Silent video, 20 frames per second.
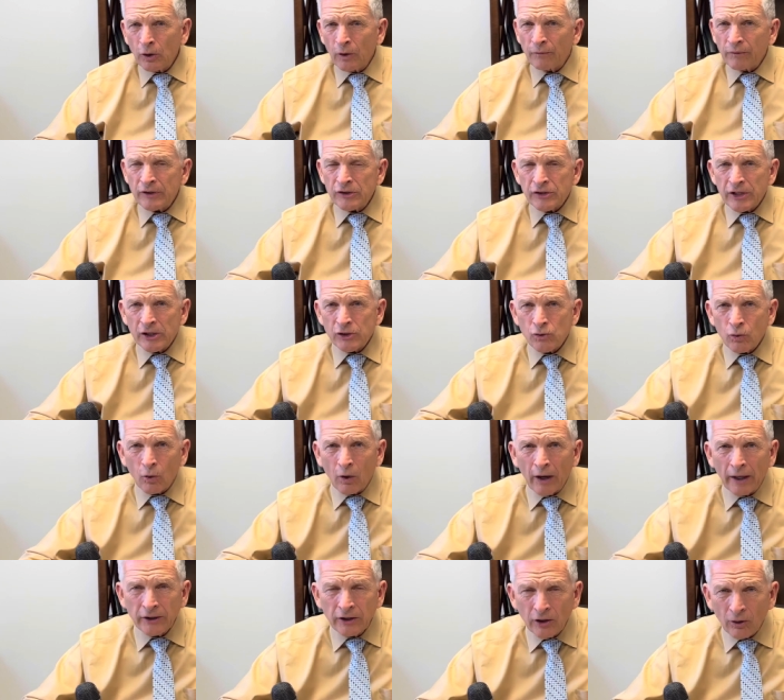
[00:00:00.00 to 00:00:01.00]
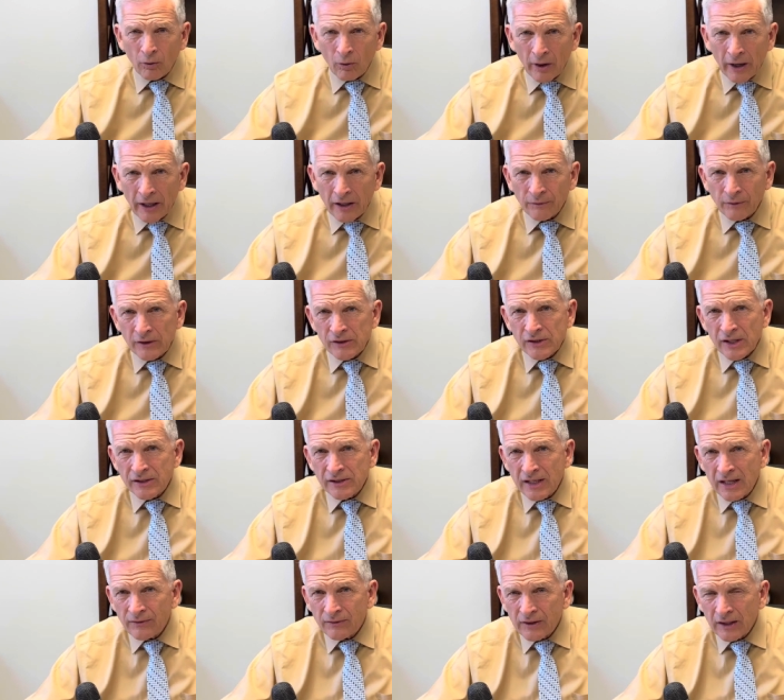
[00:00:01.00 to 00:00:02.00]
If he says, run, you run. If he says,
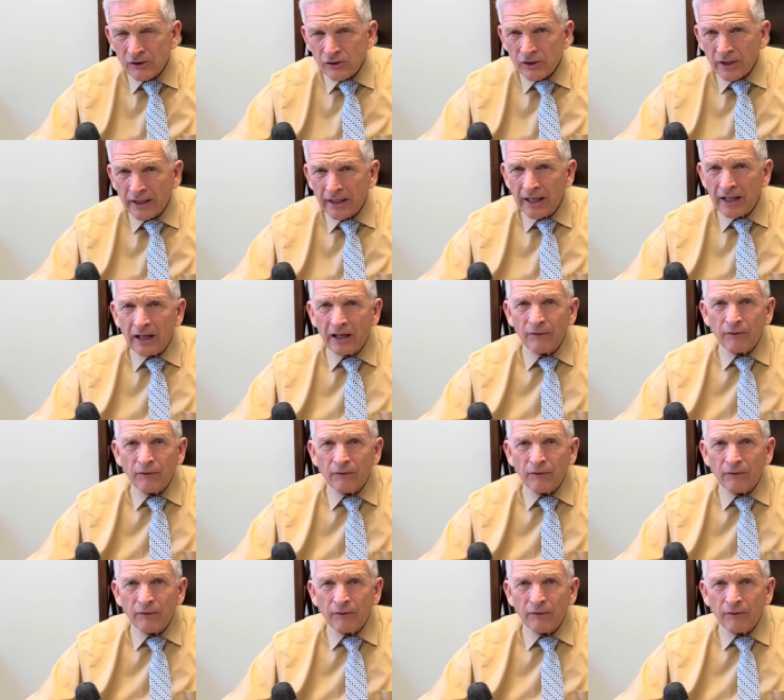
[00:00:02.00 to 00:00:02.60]
eat this, you eat it.